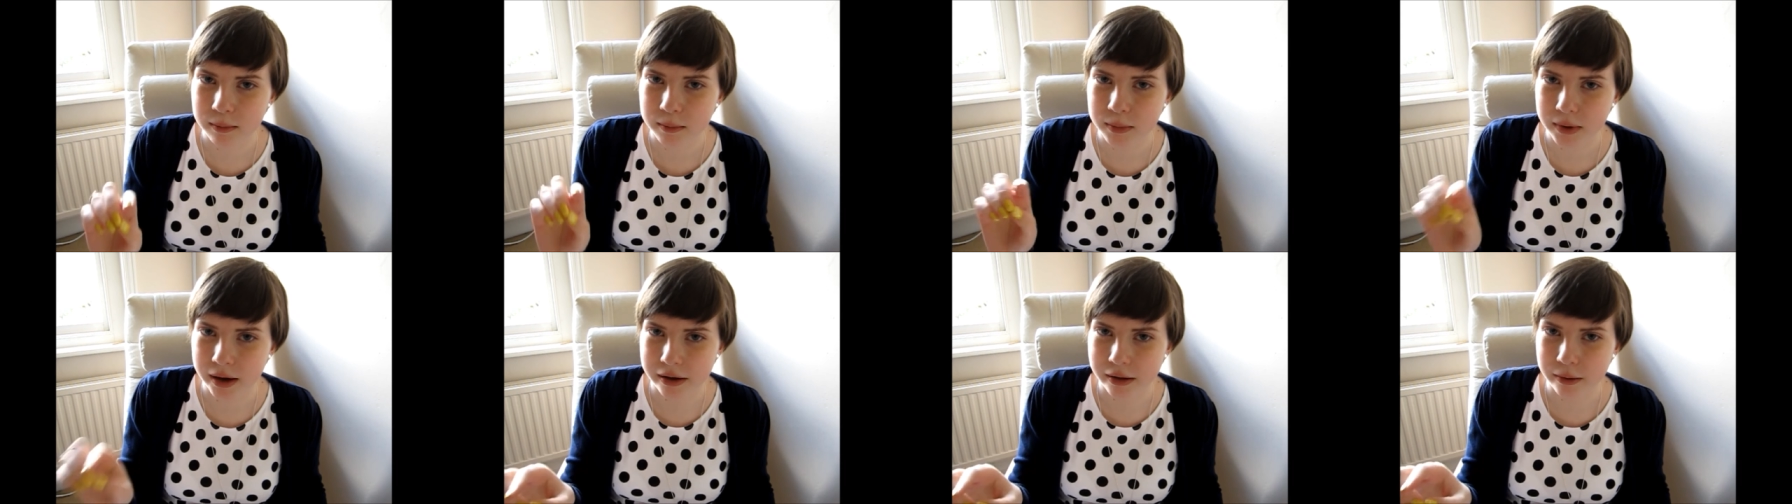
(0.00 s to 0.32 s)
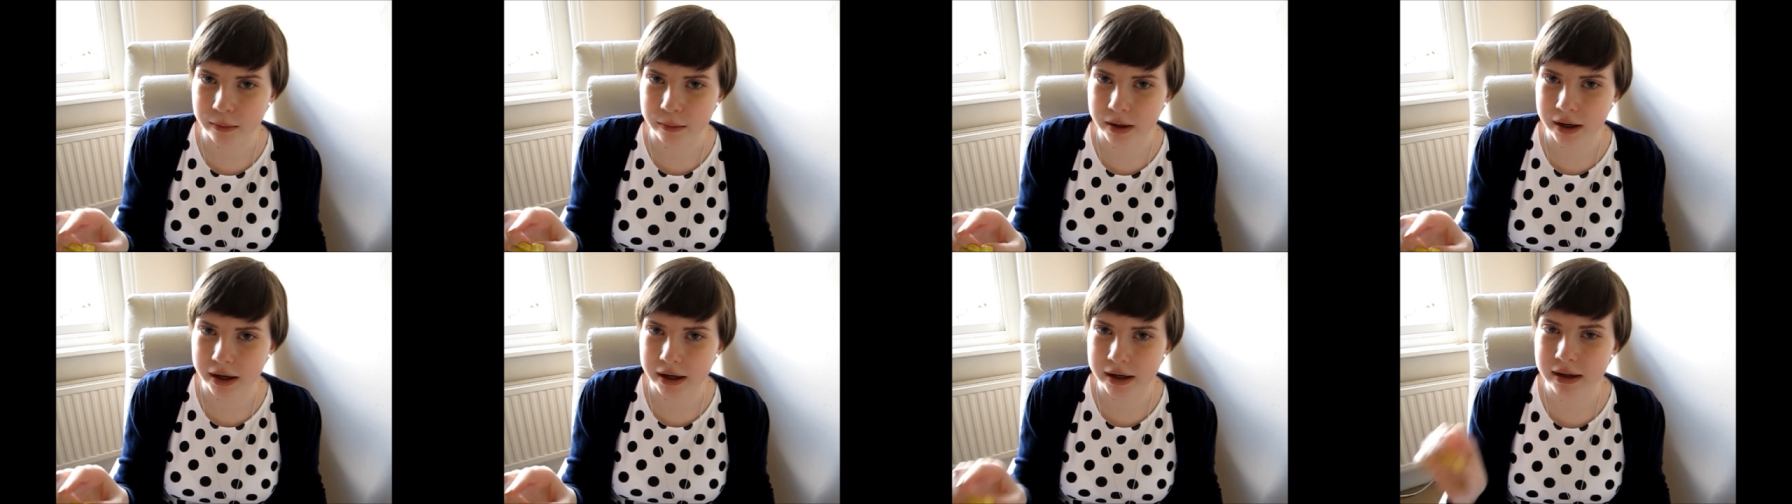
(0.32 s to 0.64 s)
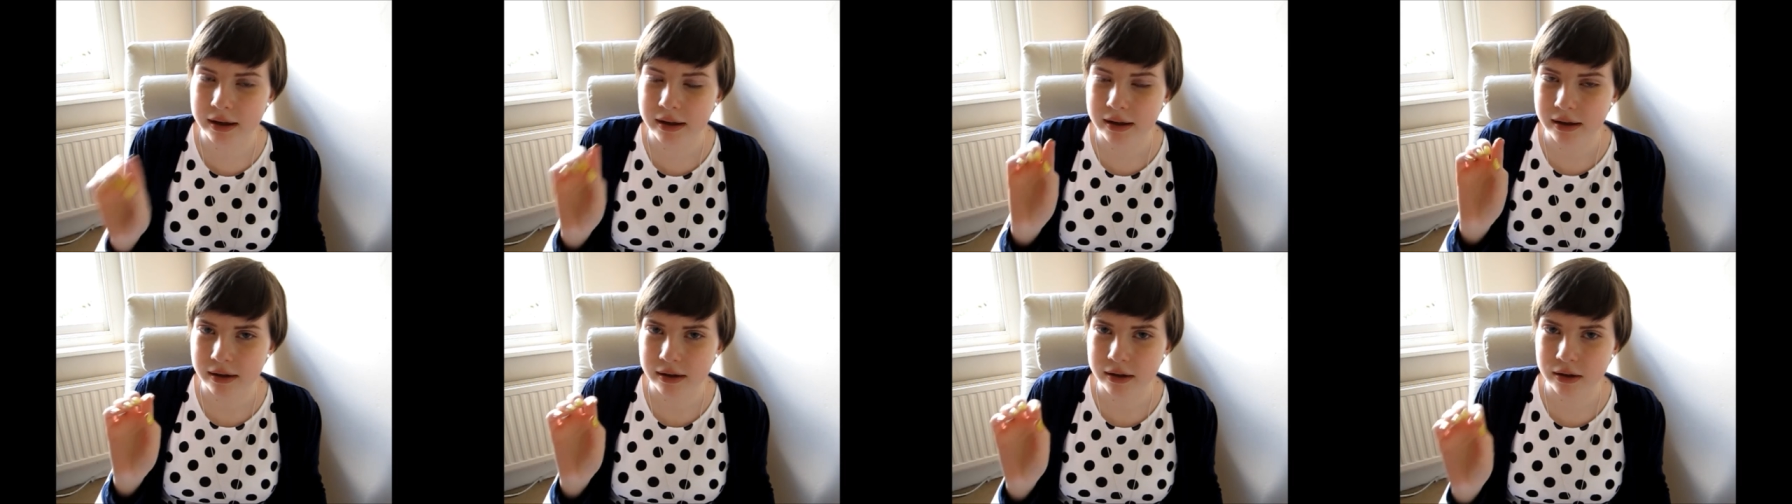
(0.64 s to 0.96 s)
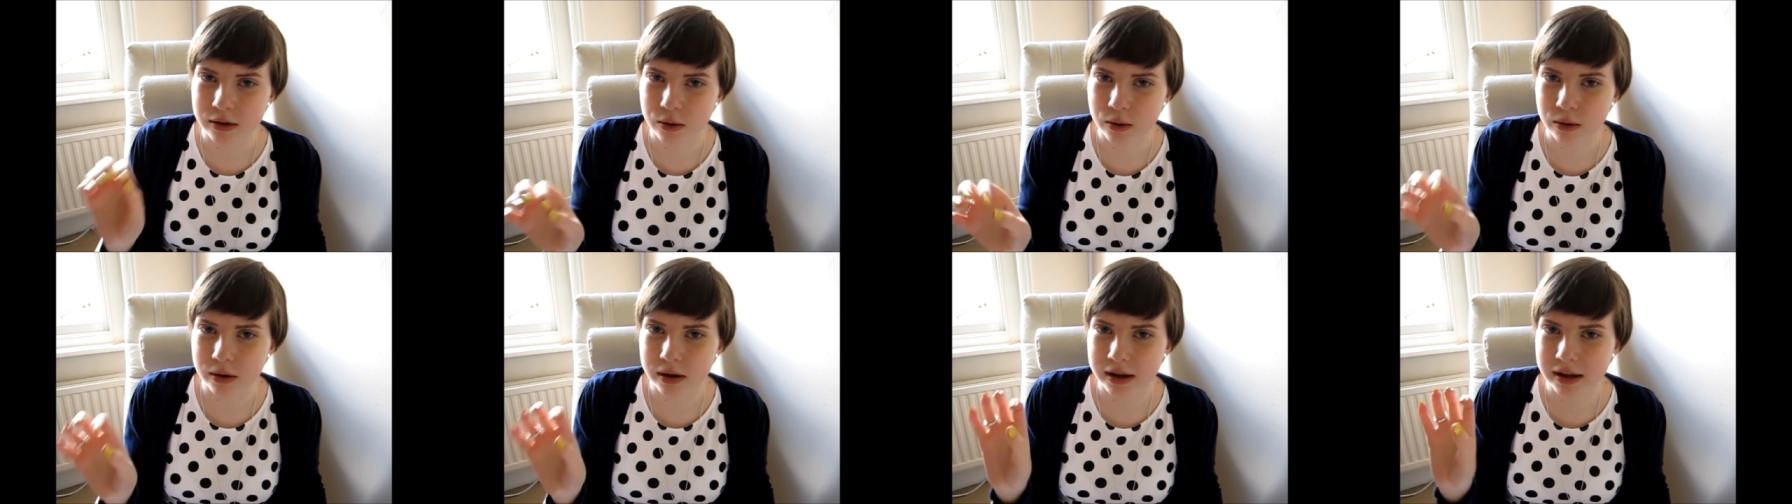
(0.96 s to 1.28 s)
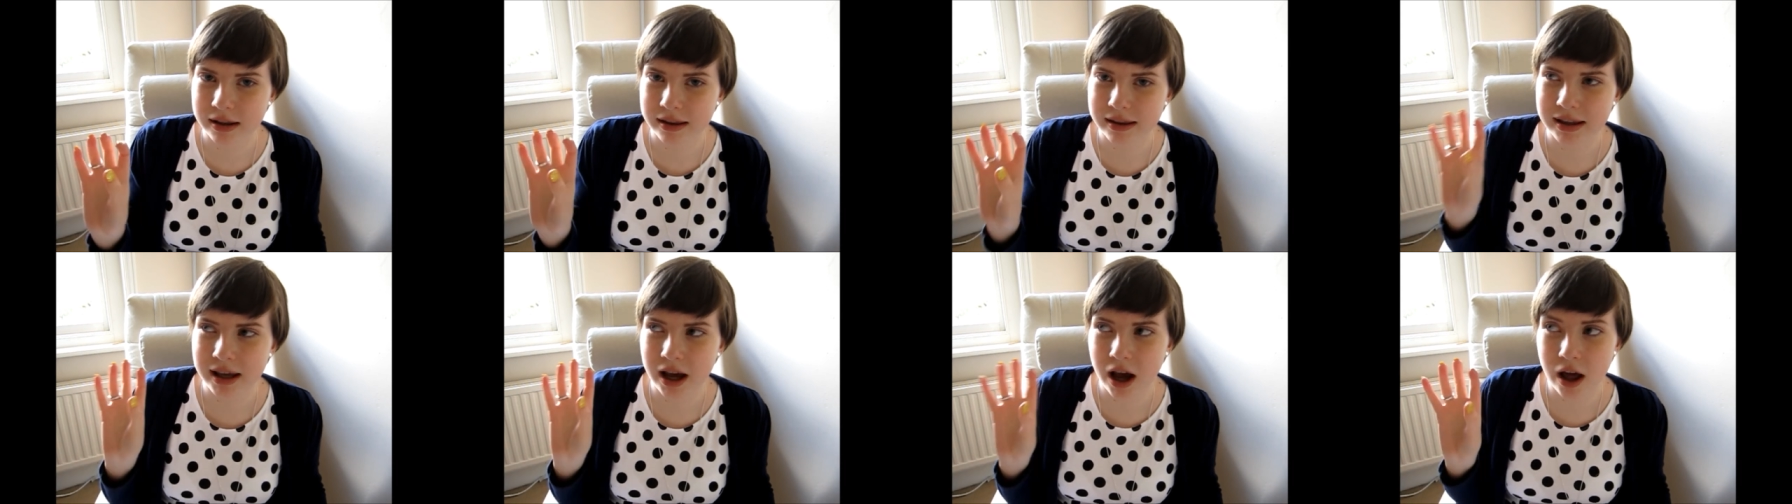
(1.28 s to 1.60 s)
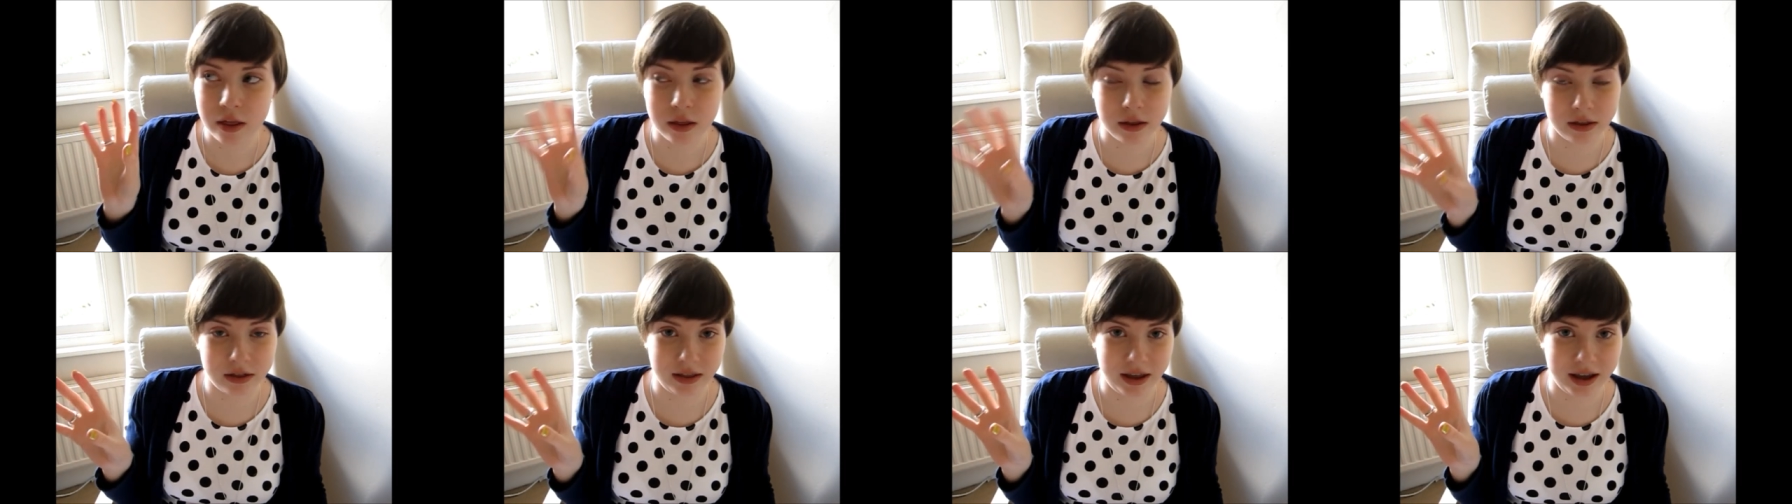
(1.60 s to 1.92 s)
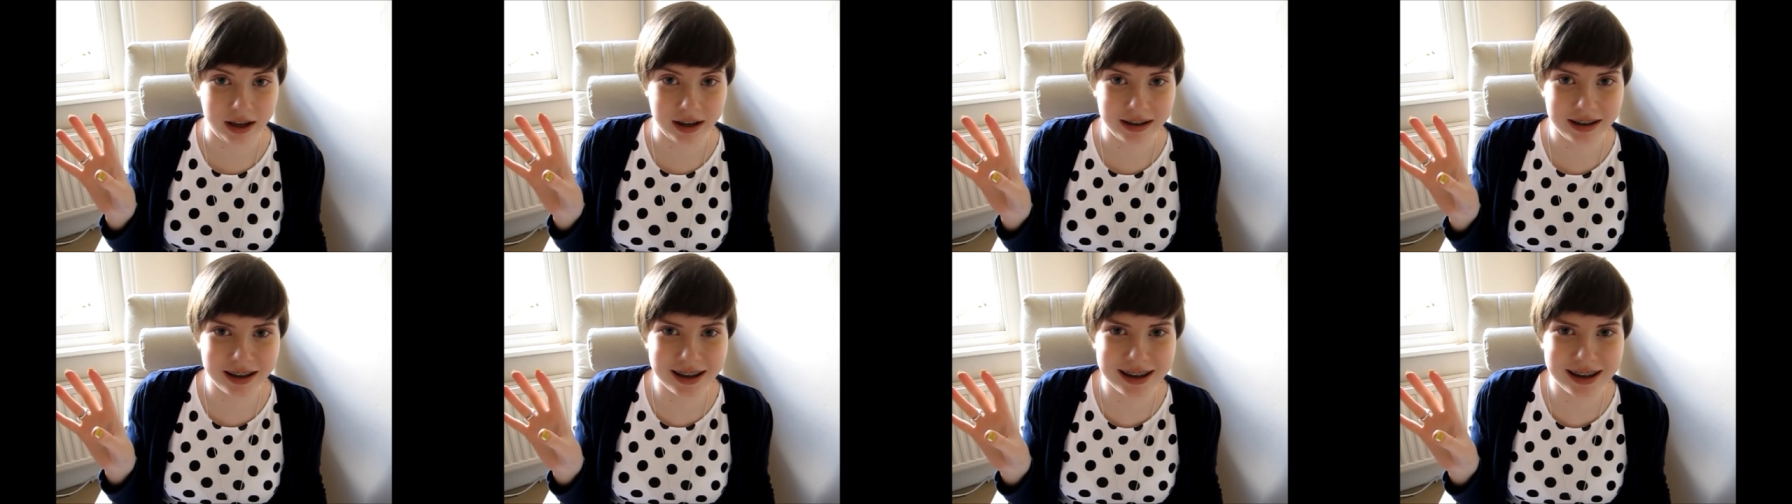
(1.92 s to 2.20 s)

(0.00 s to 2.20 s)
by the way, not the other thing.